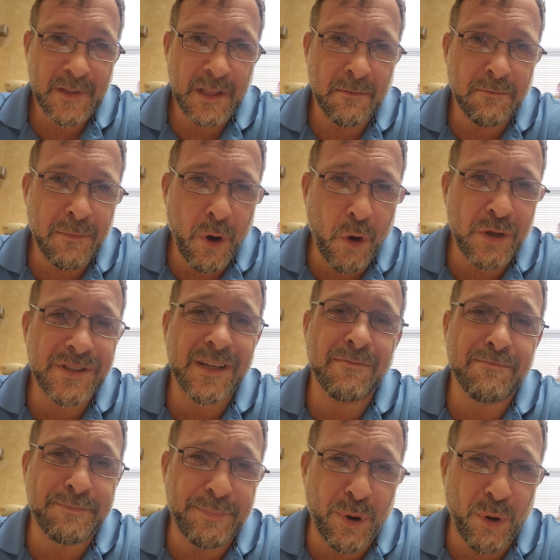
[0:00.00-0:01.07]
the most
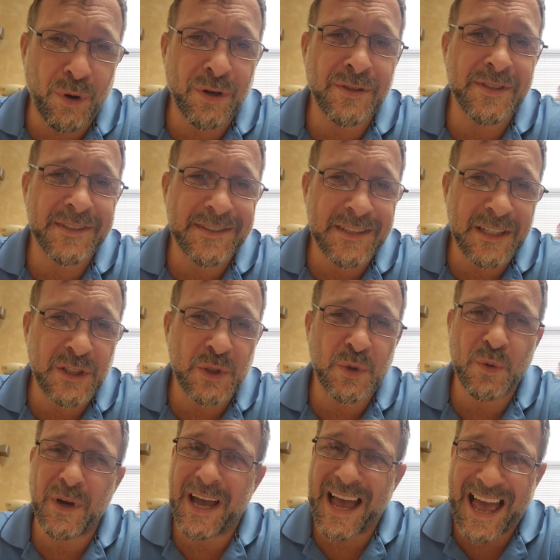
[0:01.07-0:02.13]
important decision
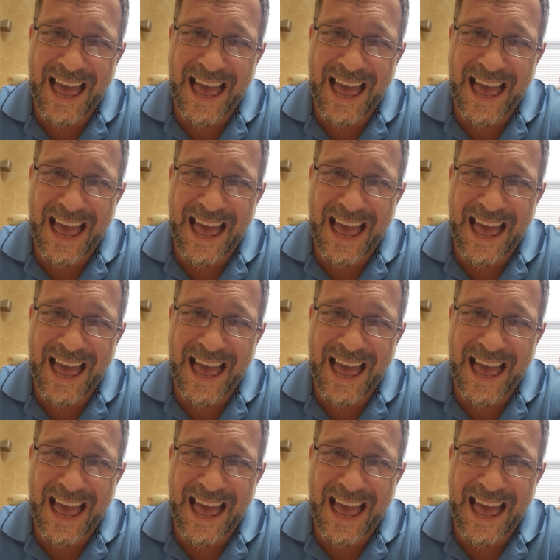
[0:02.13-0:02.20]
you